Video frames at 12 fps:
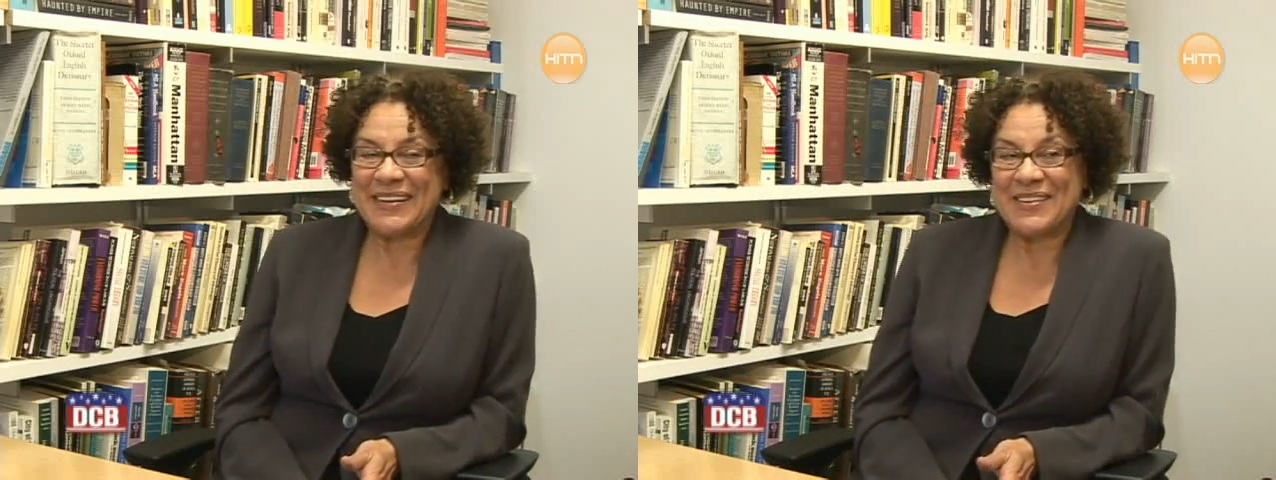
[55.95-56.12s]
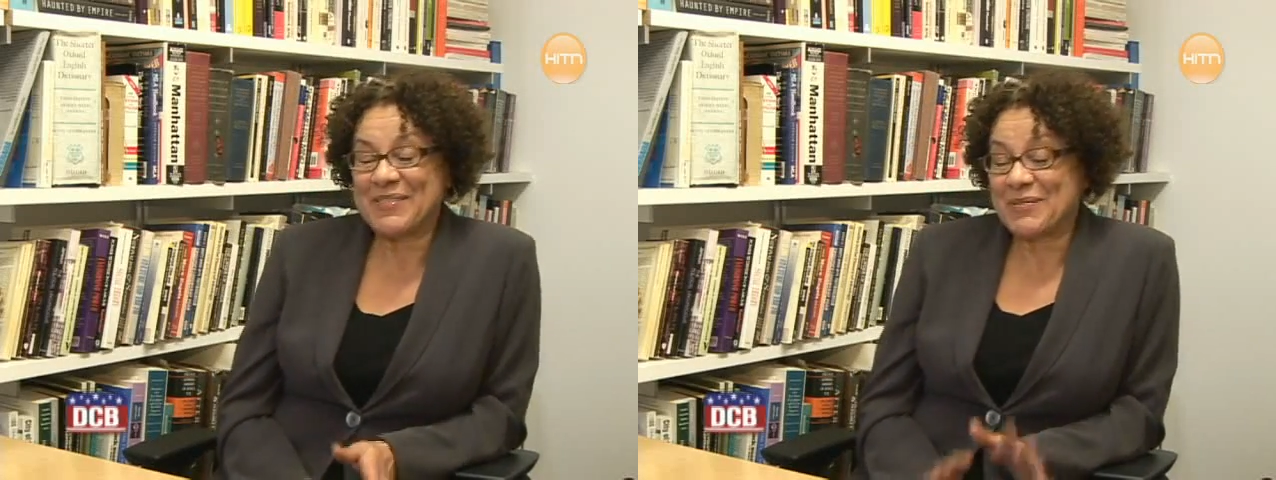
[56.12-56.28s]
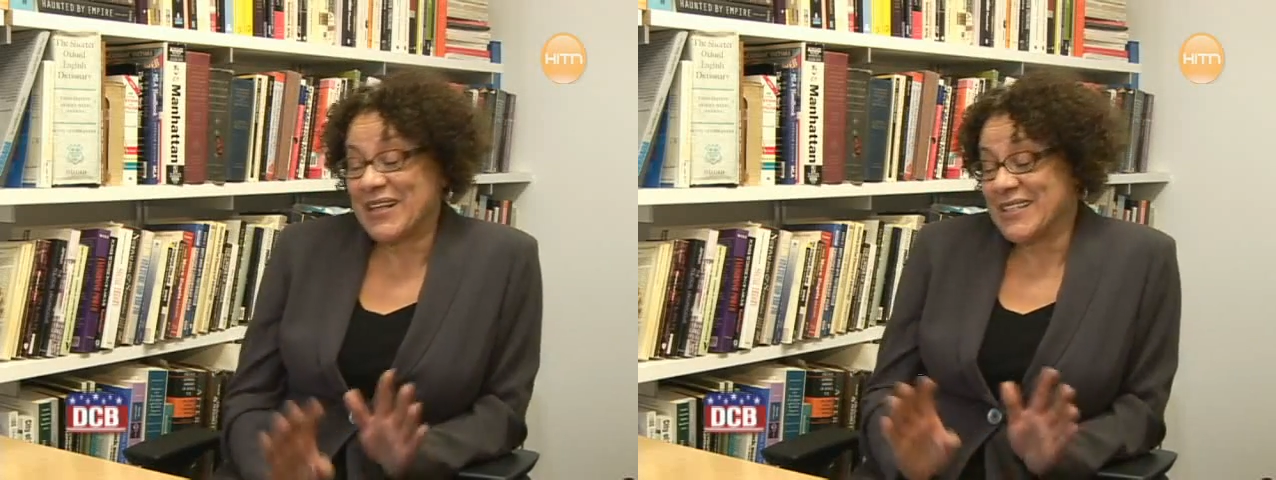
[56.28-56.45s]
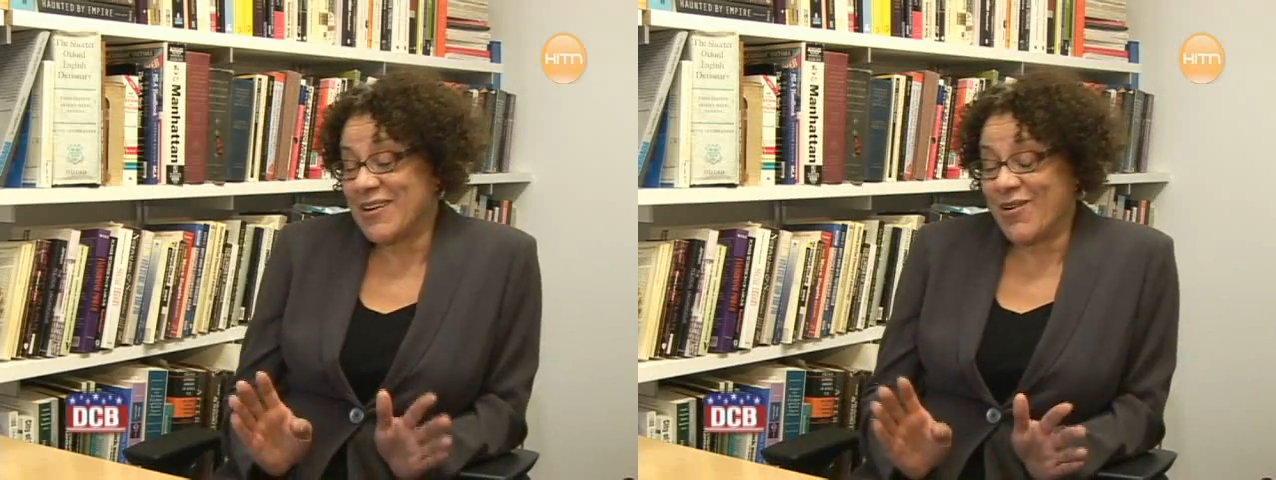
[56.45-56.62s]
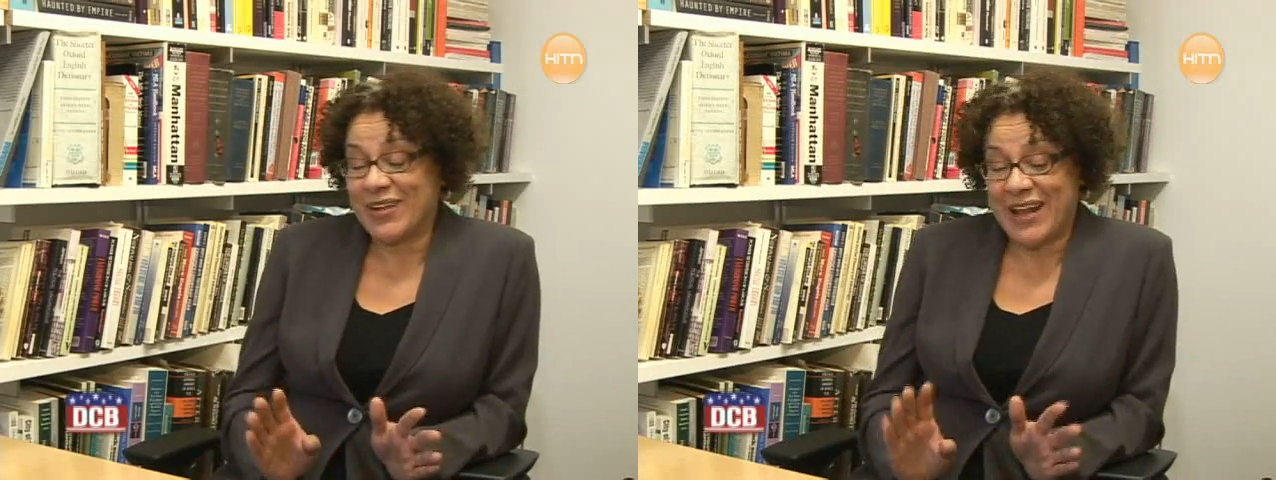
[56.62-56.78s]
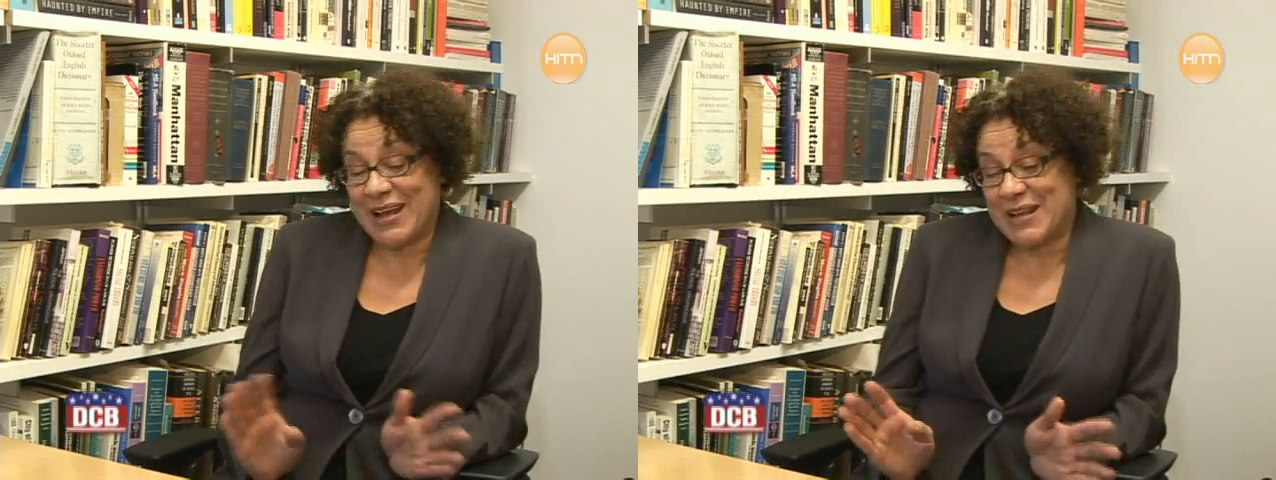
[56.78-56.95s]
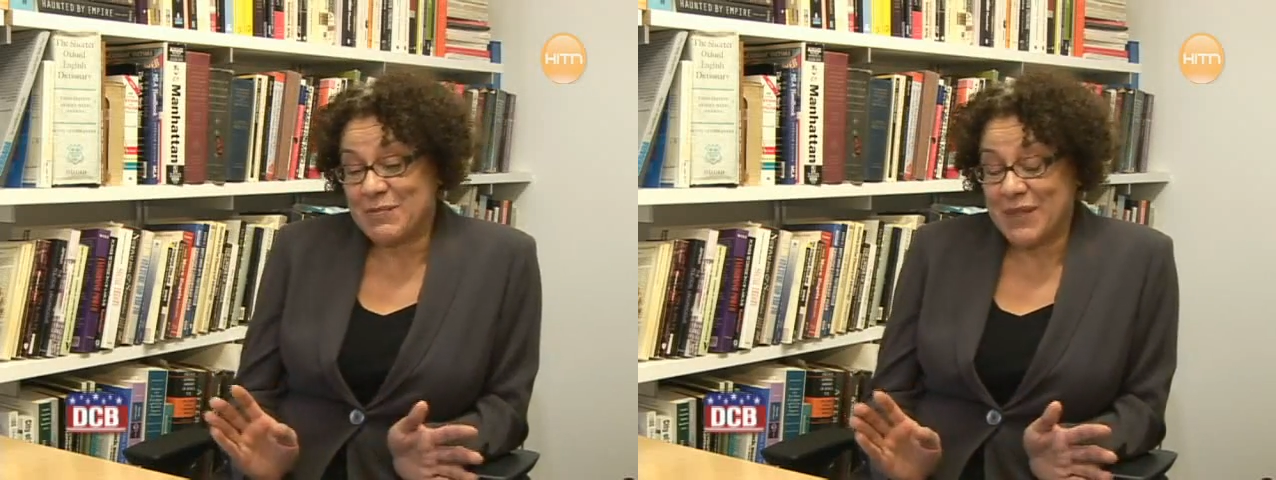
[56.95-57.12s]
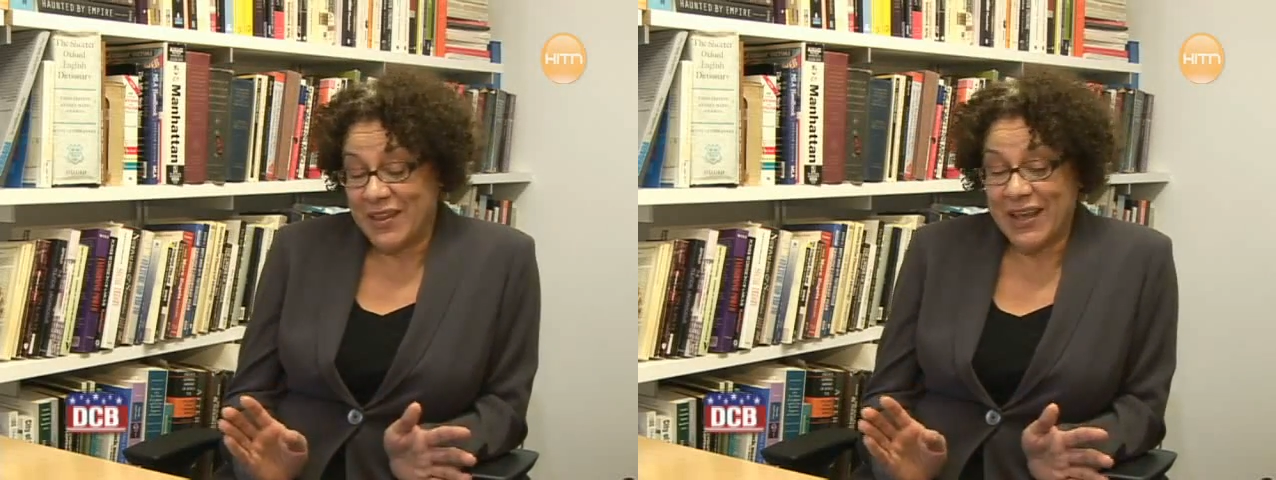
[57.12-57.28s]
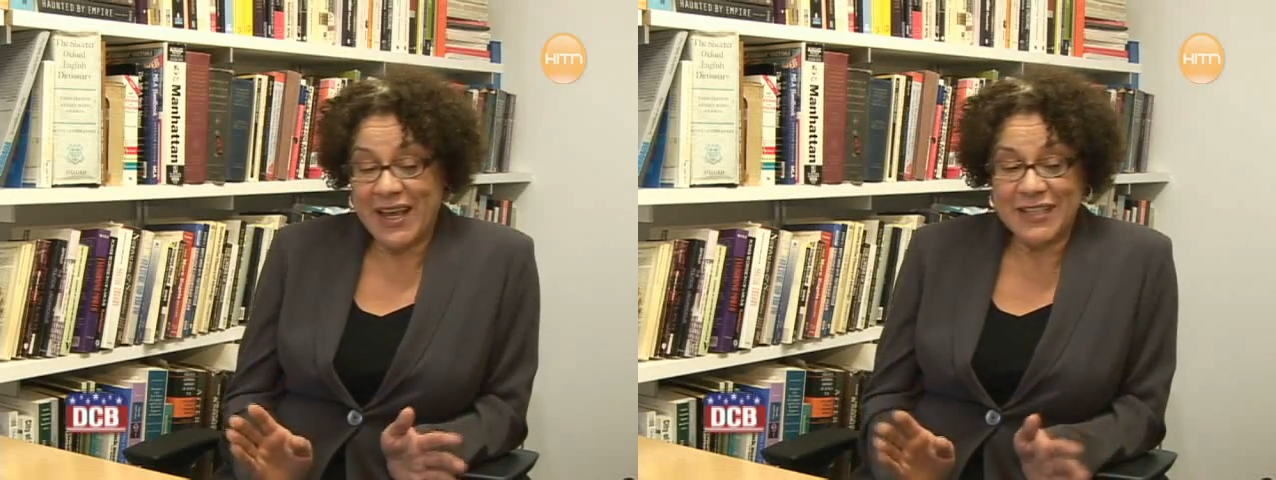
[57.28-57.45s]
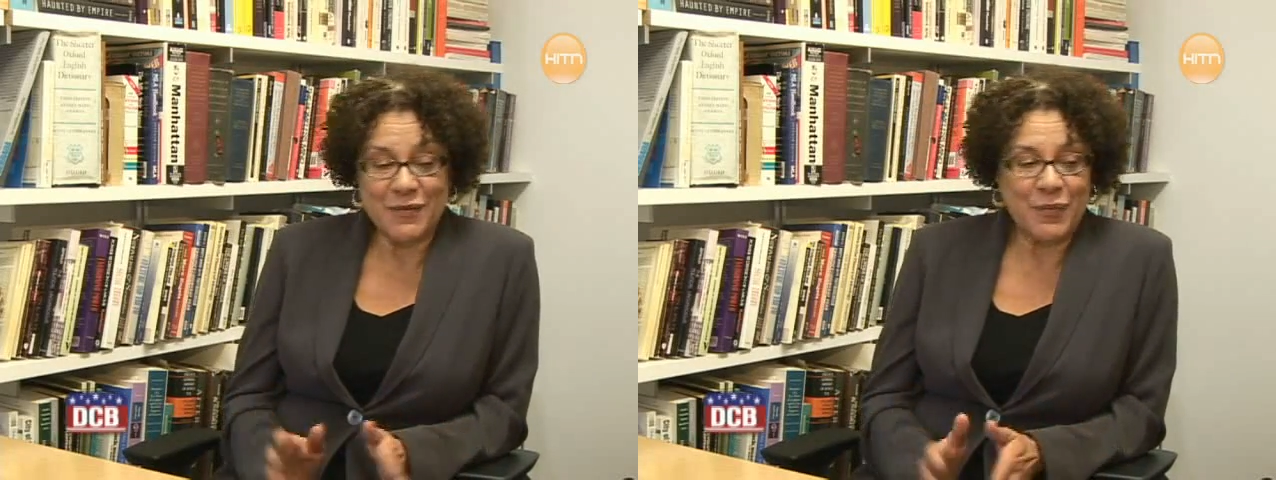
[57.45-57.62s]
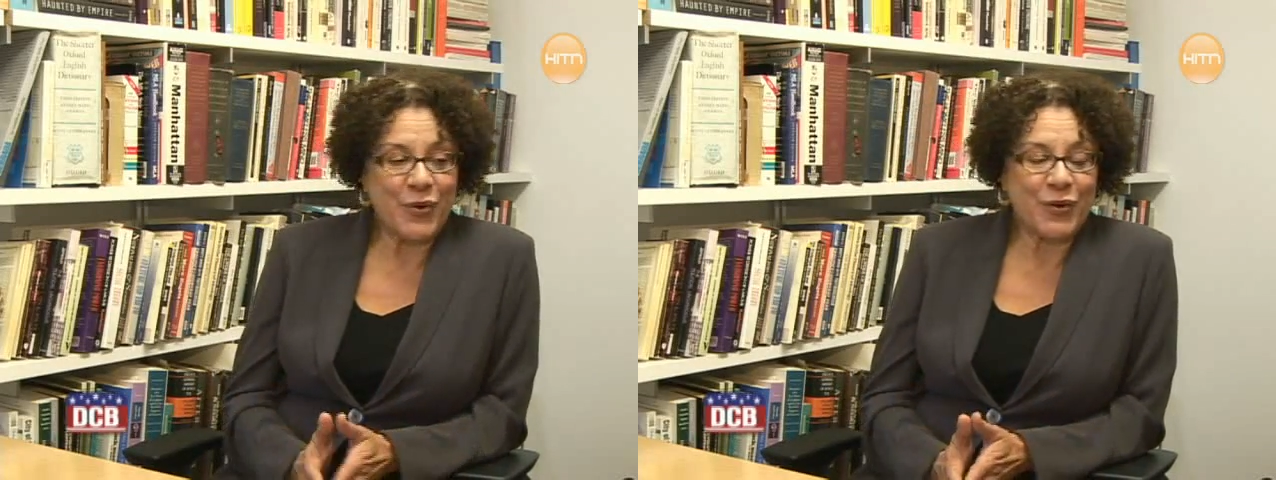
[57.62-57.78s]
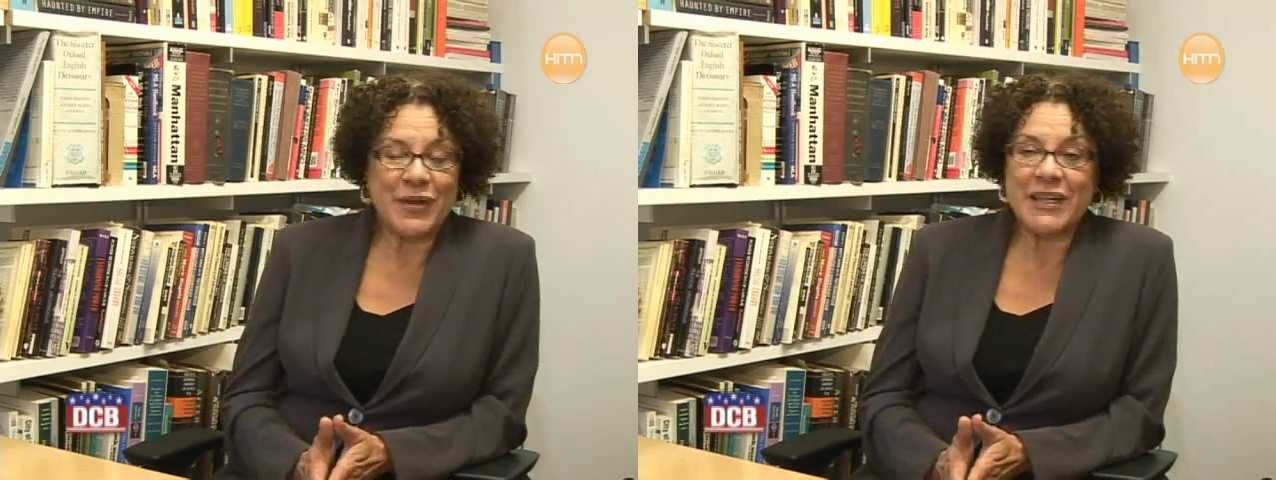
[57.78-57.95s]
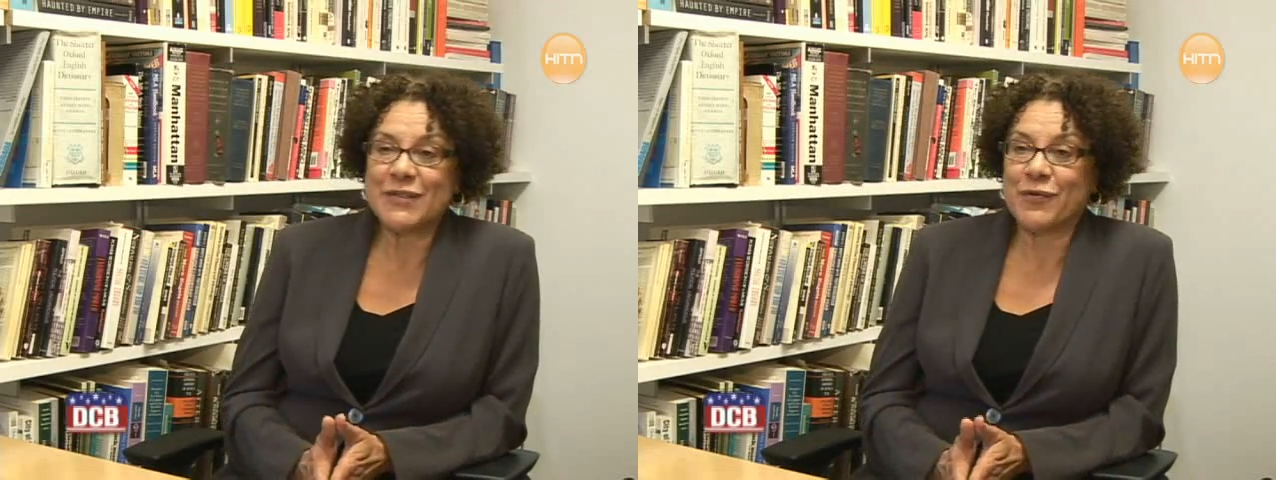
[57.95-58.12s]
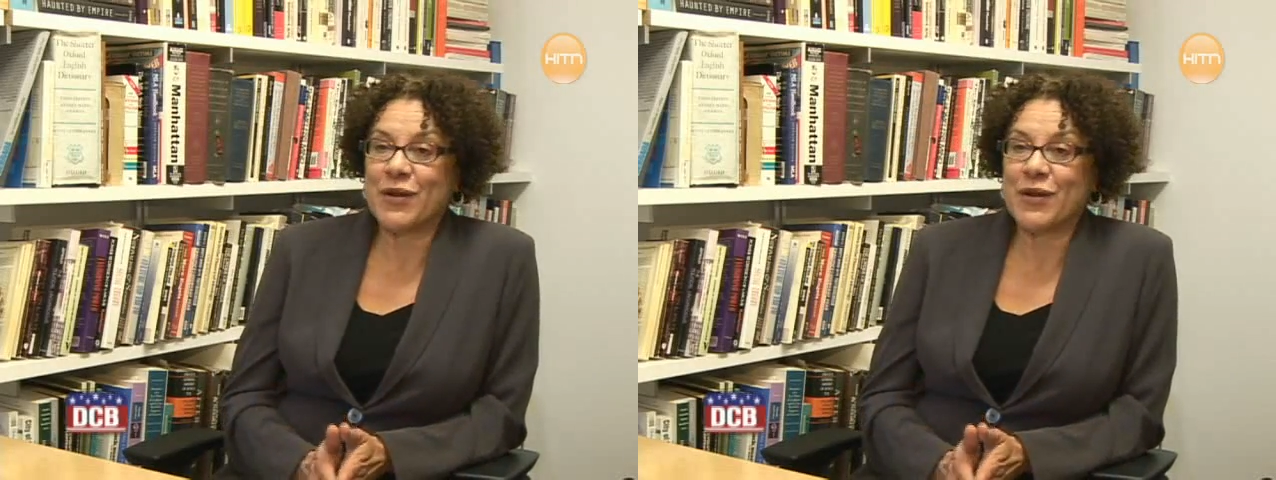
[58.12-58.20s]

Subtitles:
you know, because like in the case of Puerto Ricans,